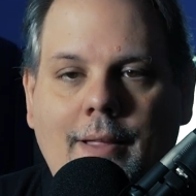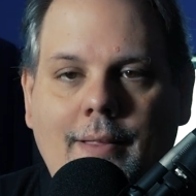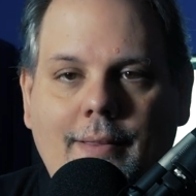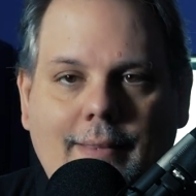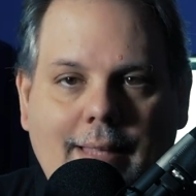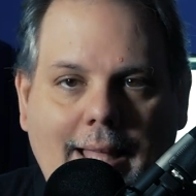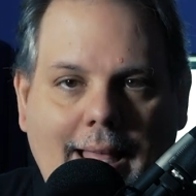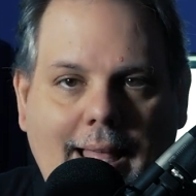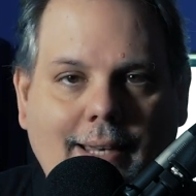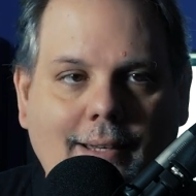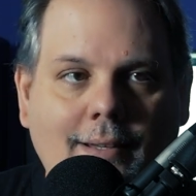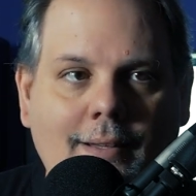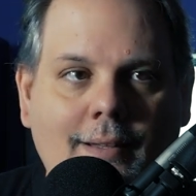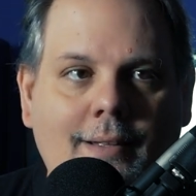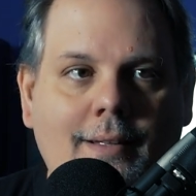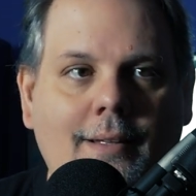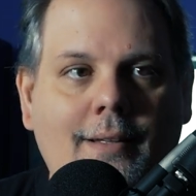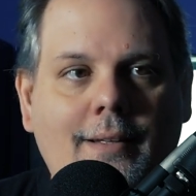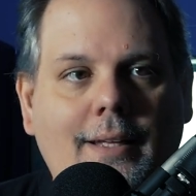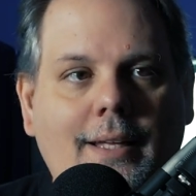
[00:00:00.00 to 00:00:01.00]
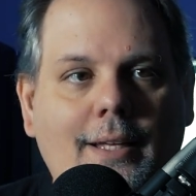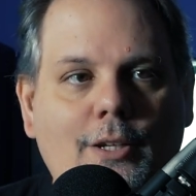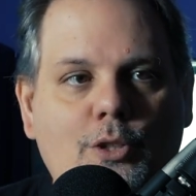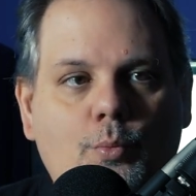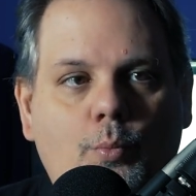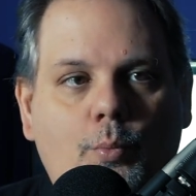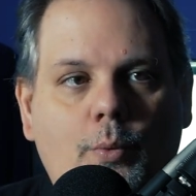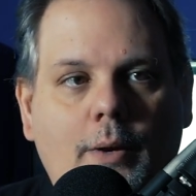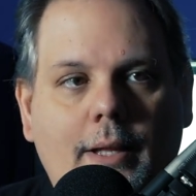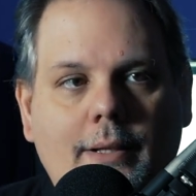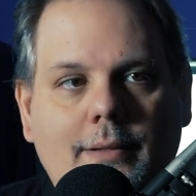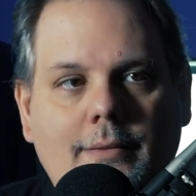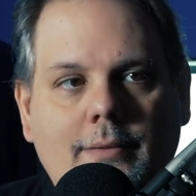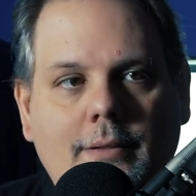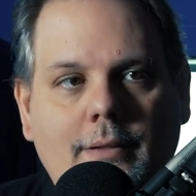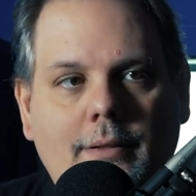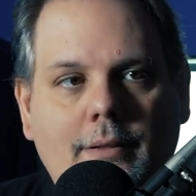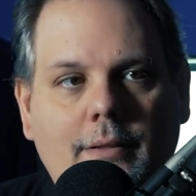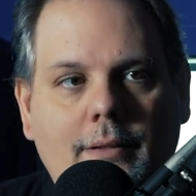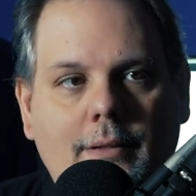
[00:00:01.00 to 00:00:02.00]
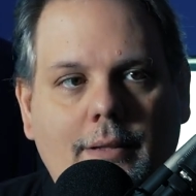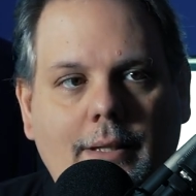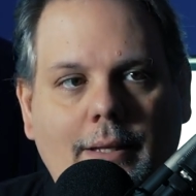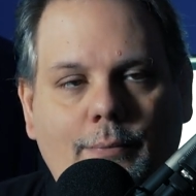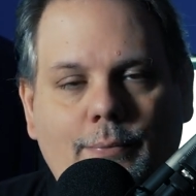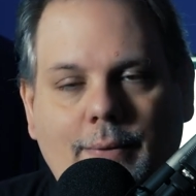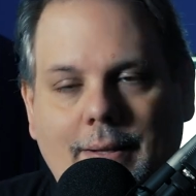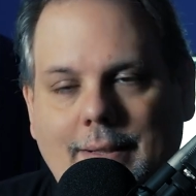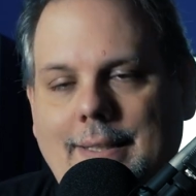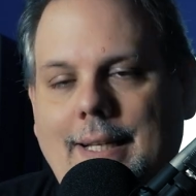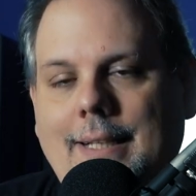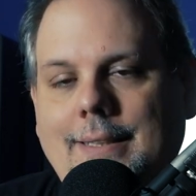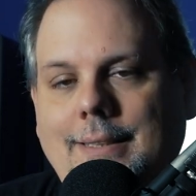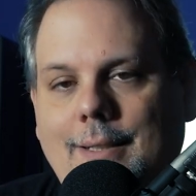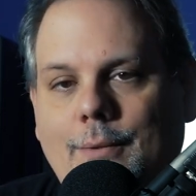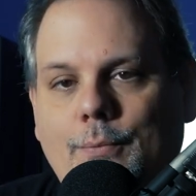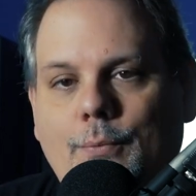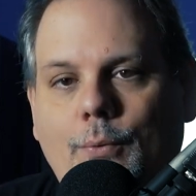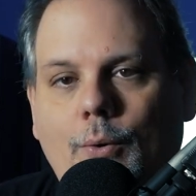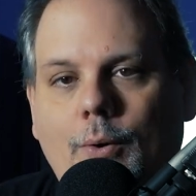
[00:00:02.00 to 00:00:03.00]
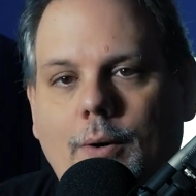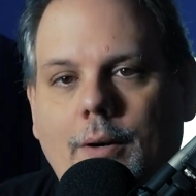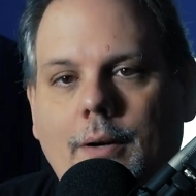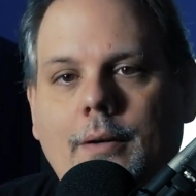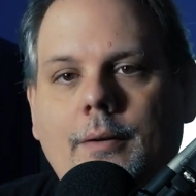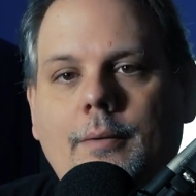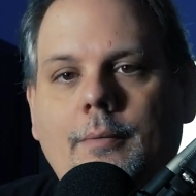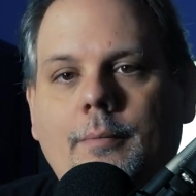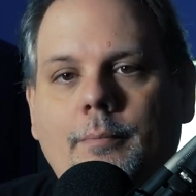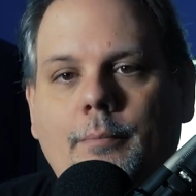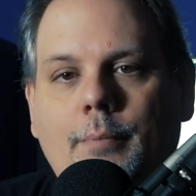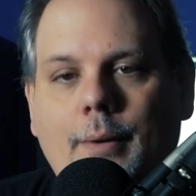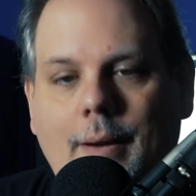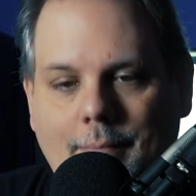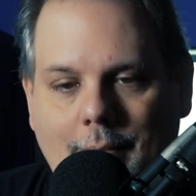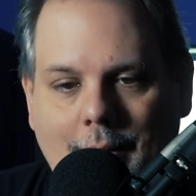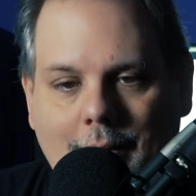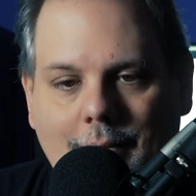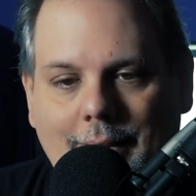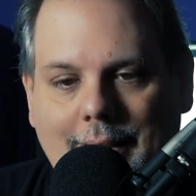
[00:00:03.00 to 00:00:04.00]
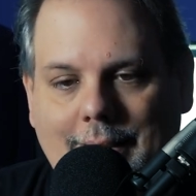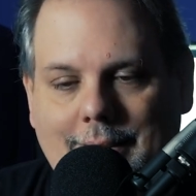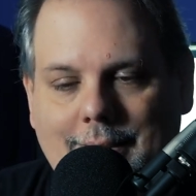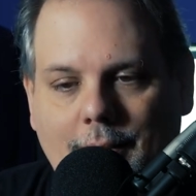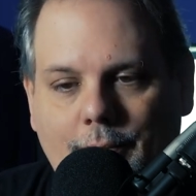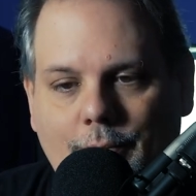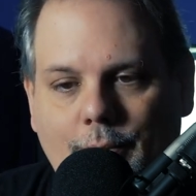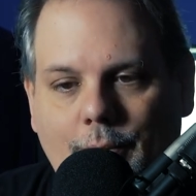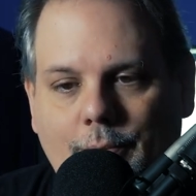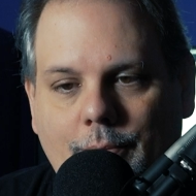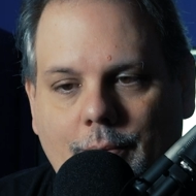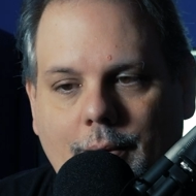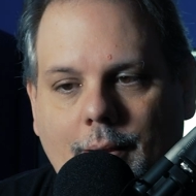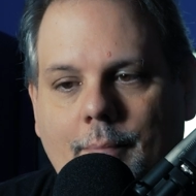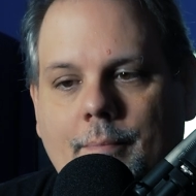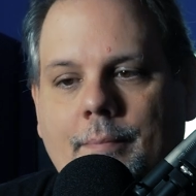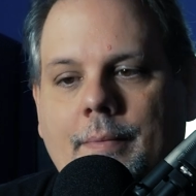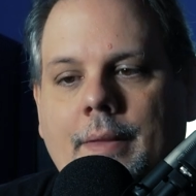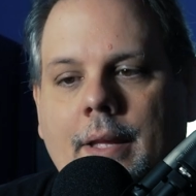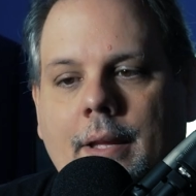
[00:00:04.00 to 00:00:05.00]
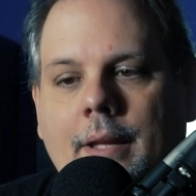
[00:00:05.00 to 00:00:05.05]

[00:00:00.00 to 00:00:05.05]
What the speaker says: That is what the Fantastic Four primarily suffered from.